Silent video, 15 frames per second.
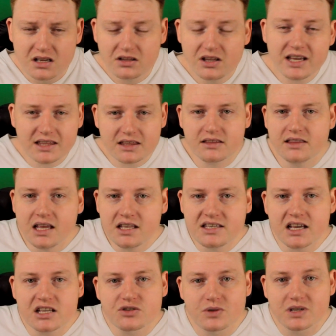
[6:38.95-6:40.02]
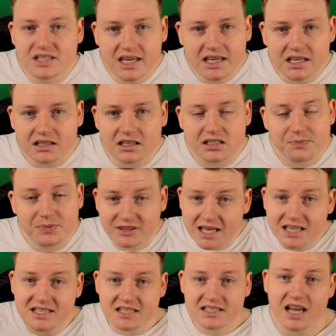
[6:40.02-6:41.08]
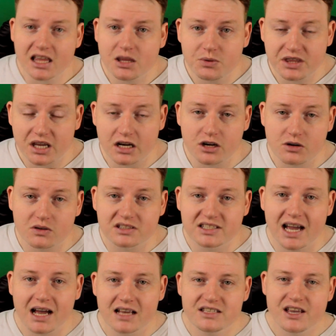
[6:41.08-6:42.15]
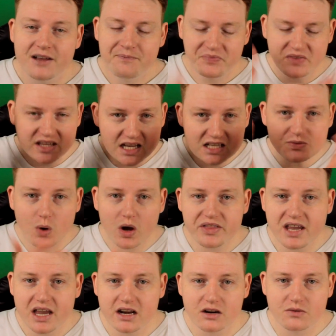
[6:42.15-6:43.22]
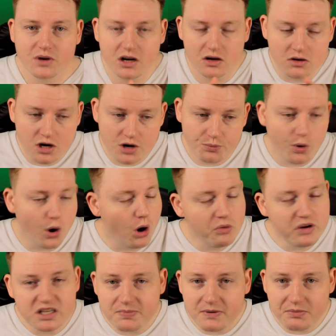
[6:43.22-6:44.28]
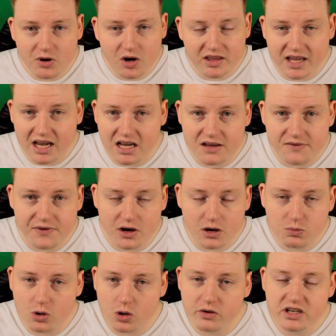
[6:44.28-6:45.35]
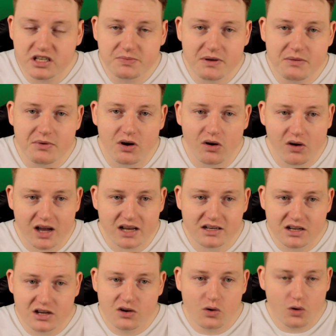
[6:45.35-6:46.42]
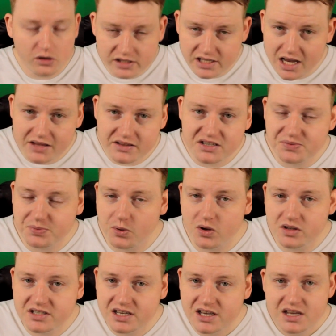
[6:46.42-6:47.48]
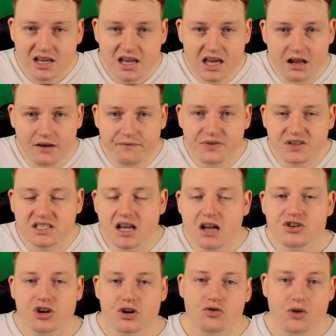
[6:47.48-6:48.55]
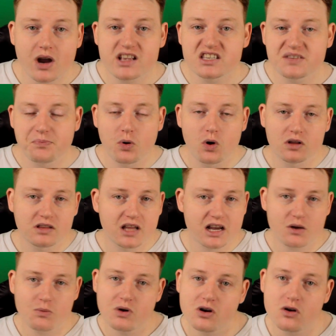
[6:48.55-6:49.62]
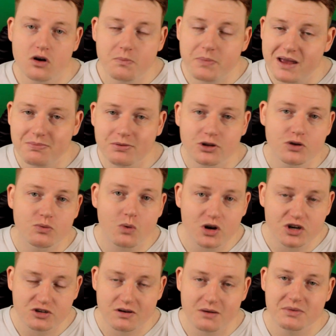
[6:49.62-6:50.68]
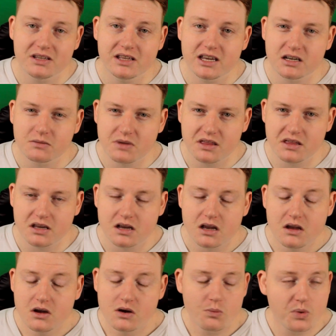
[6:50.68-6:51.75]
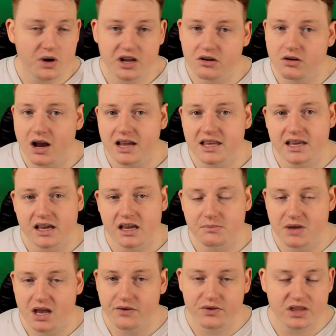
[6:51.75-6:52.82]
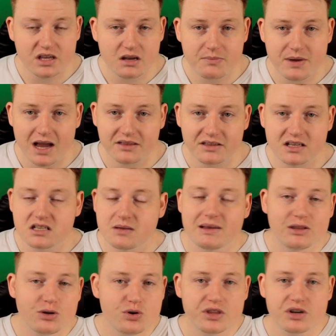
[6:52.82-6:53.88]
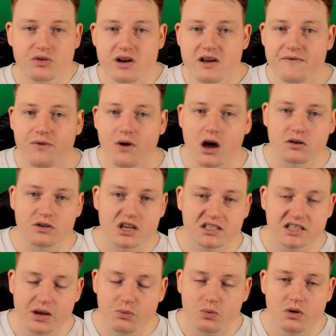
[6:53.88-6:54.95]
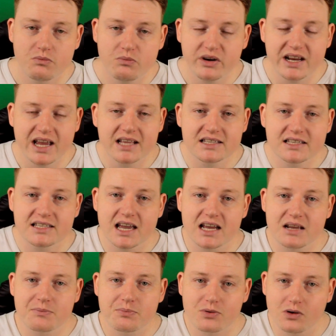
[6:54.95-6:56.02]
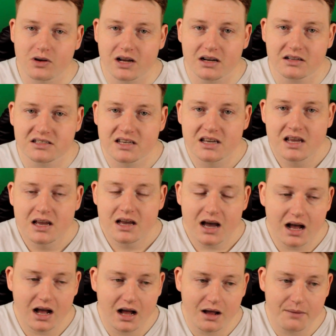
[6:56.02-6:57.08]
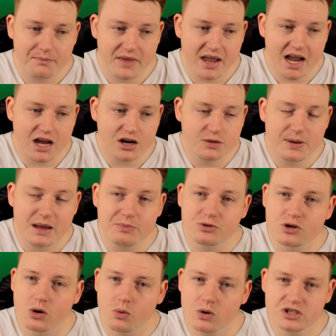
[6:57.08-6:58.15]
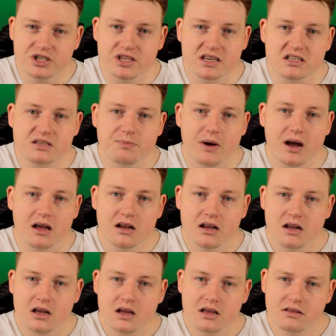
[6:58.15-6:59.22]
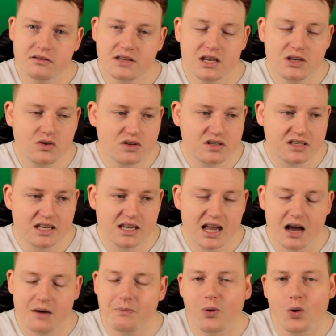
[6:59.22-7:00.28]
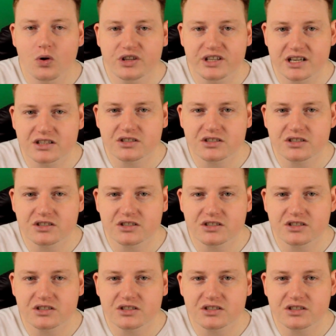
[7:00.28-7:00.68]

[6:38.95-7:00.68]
Like that sounds ridiculous, but that's exactly what the NRL does and that's why the NRL will always be behind the AFL, will always be behind all the other sports. And for such a great sport, like we're all people who watch rugby league and we think, what a great game. Everything about this. I mean, look at the grand final. You say, what an entertaining product. Um, how do people not watch this? But then you see how poorly